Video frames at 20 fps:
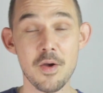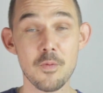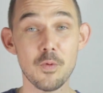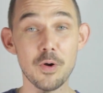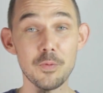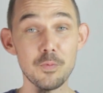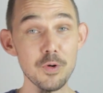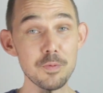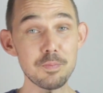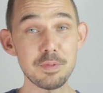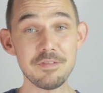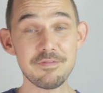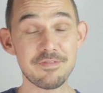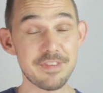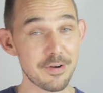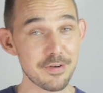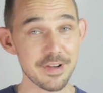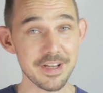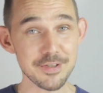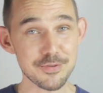What would be
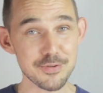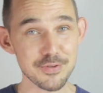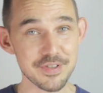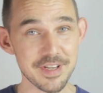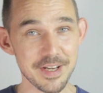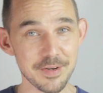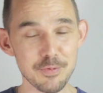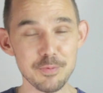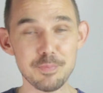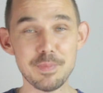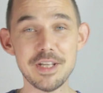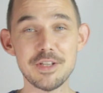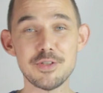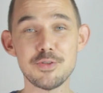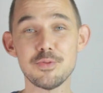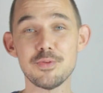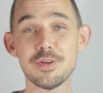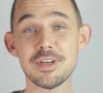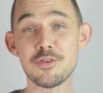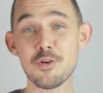very interesting would be
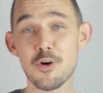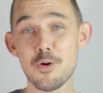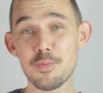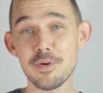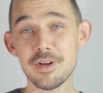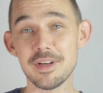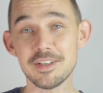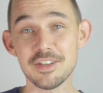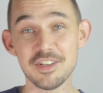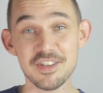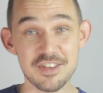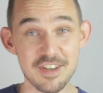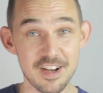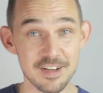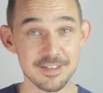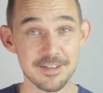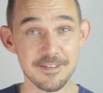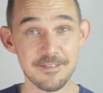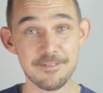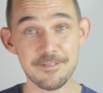to incorporate
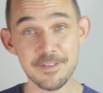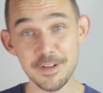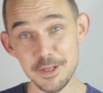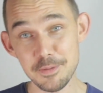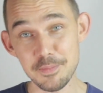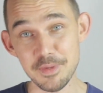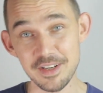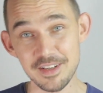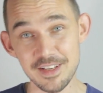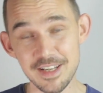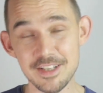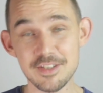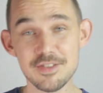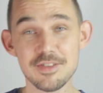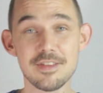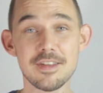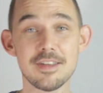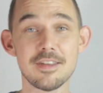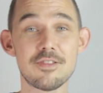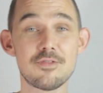conductive filament into
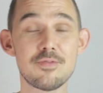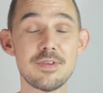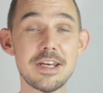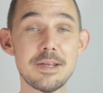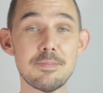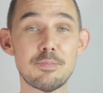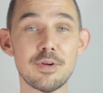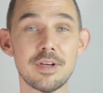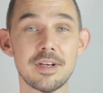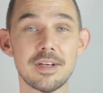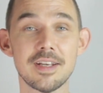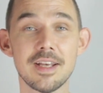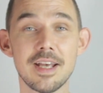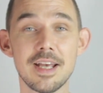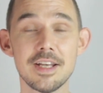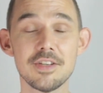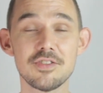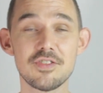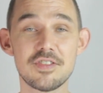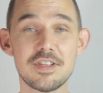the 3D print
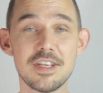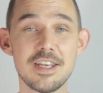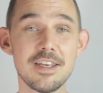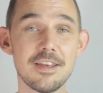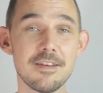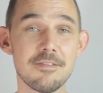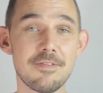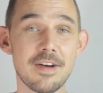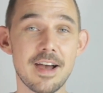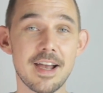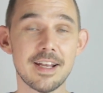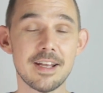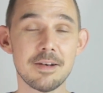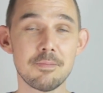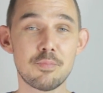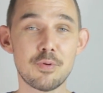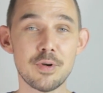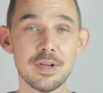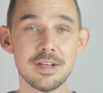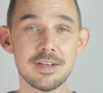to see if I can
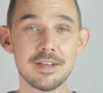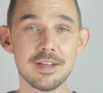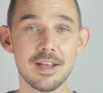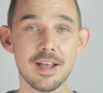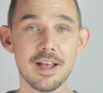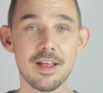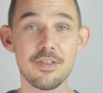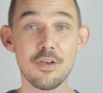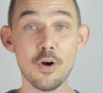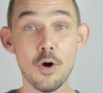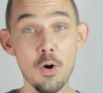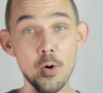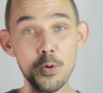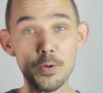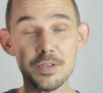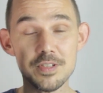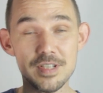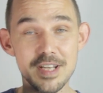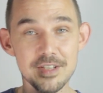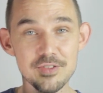print the
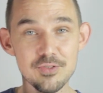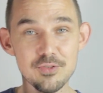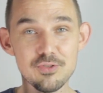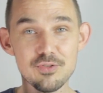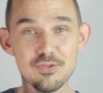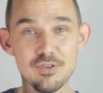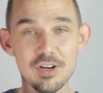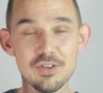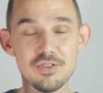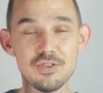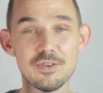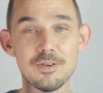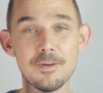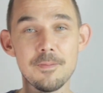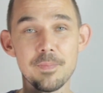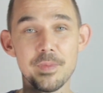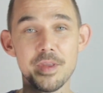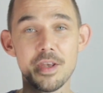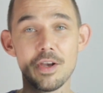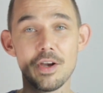whole sensor structure
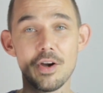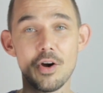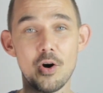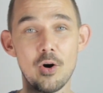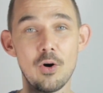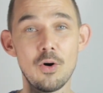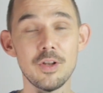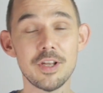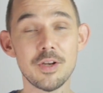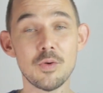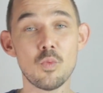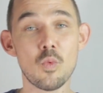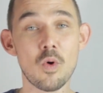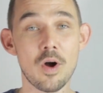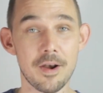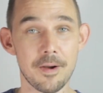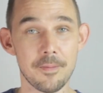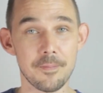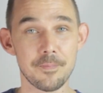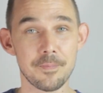all in
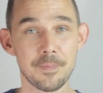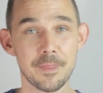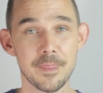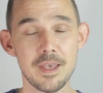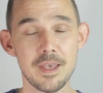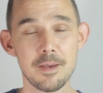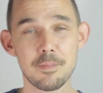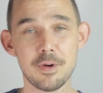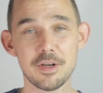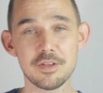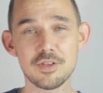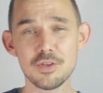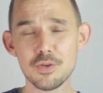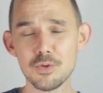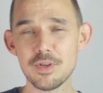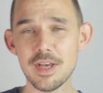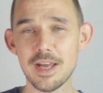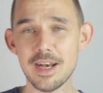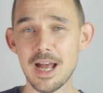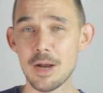one. But to
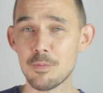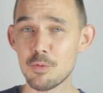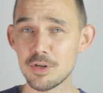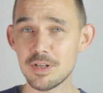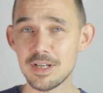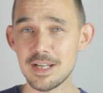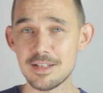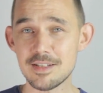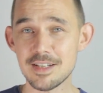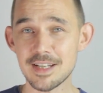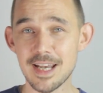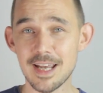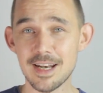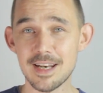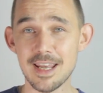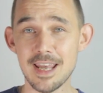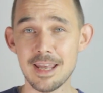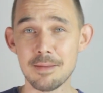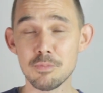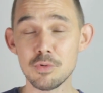do that, I would need to get
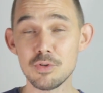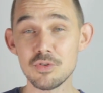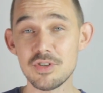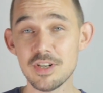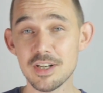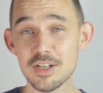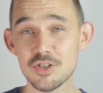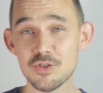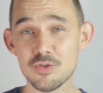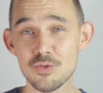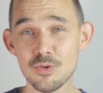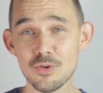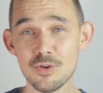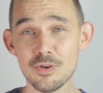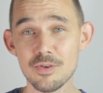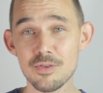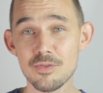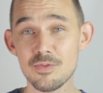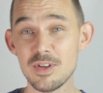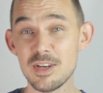a
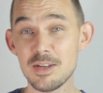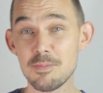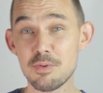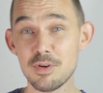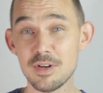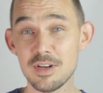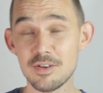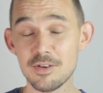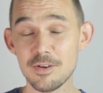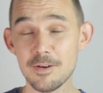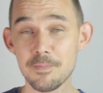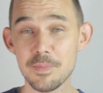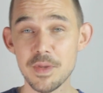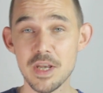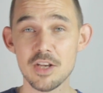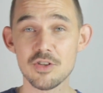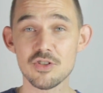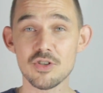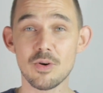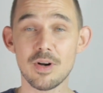multi-extruder 3D printer,
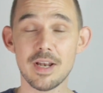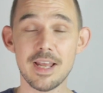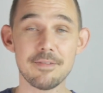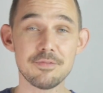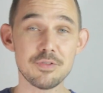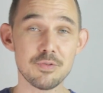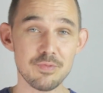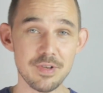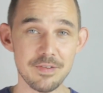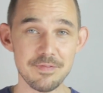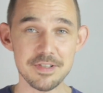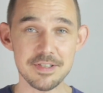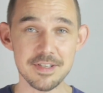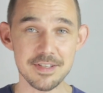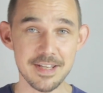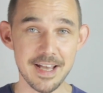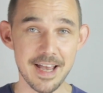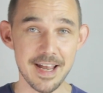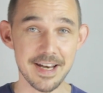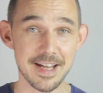so I'll have to
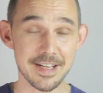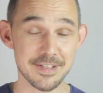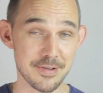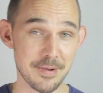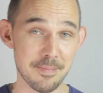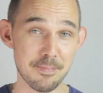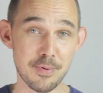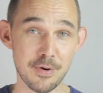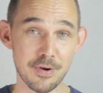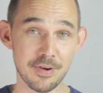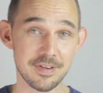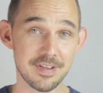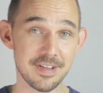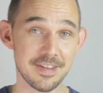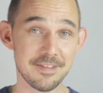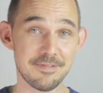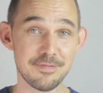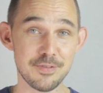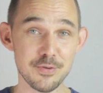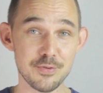revisit that at some point in
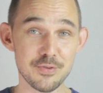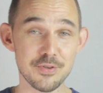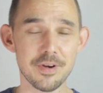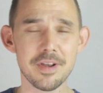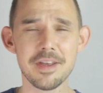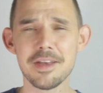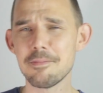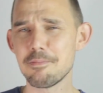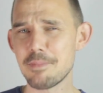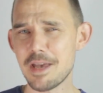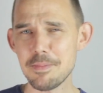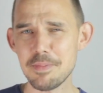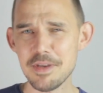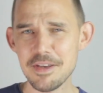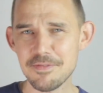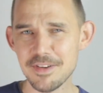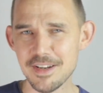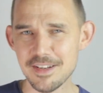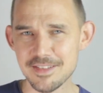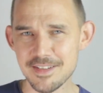the future. Maybe
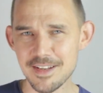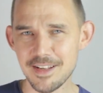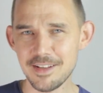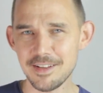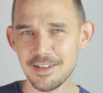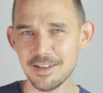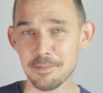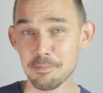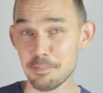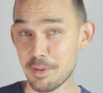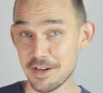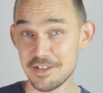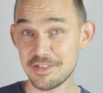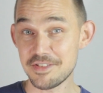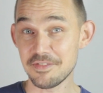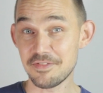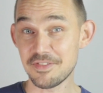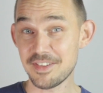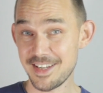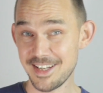if I sell a bunch
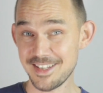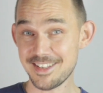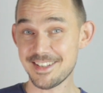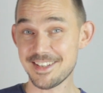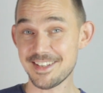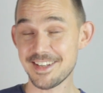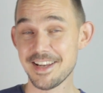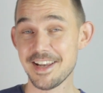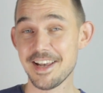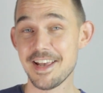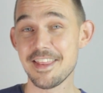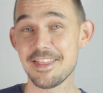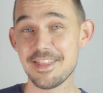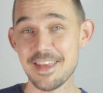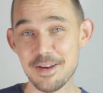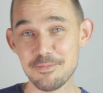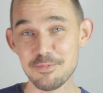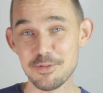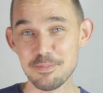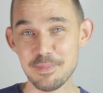of kits,
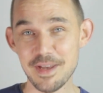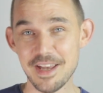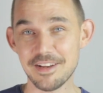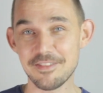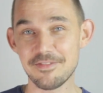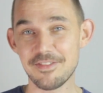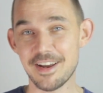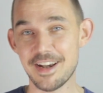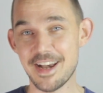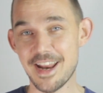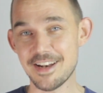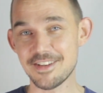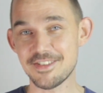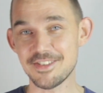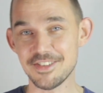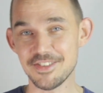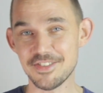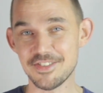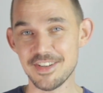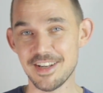that will make
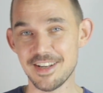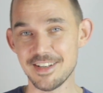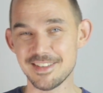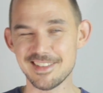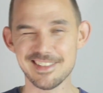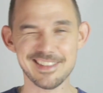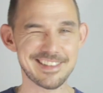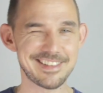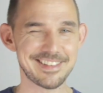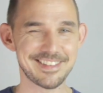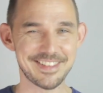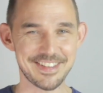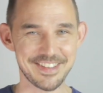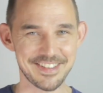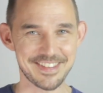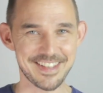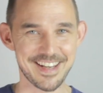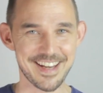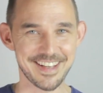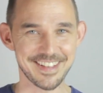financial sense.
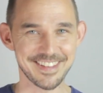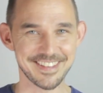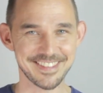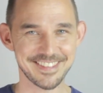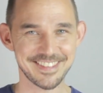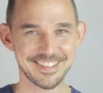Just saying.